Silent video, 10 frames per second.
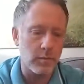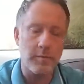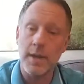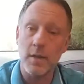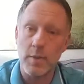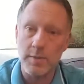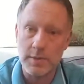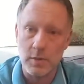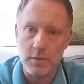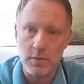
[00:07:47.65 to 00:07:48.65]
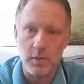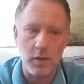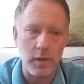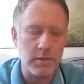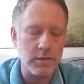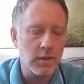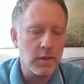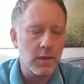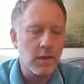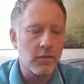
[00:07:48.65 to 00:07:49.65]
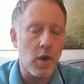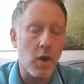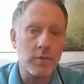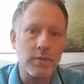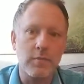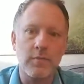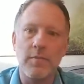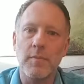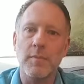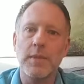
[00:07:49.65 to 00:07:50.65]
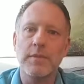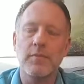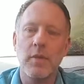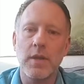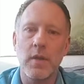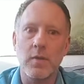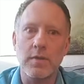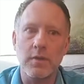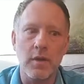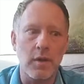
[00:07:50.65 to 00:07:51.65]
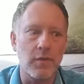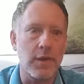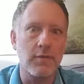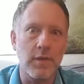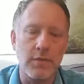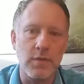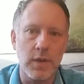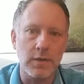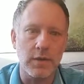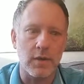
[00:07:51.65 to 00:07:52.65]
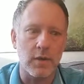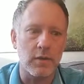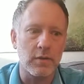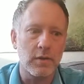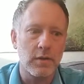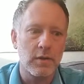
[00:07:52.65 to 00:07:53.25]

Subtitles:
meeting women socially works, if you're always coming from a place of where you don't deserve, even if you get the girl,